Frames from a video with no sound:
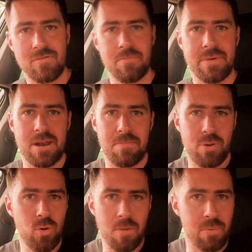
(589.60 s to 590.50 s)
from being a
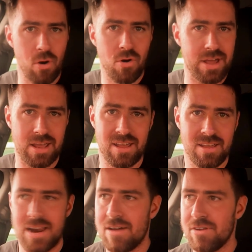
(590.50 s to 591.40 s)
poor brokey
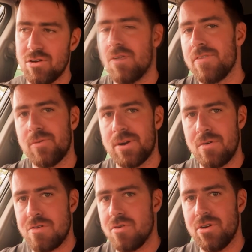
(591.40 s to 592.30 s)
and having nothing when I
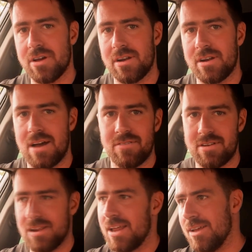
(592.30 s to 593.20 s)
was younger and having
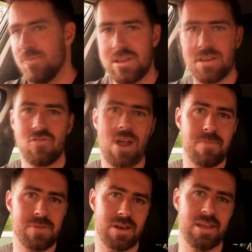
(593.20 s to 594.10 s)
to deal with
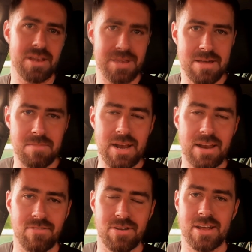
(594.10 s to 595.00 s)
scraps and eat the same
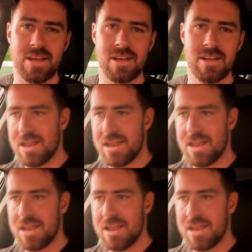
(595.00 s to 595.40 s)
meal every day.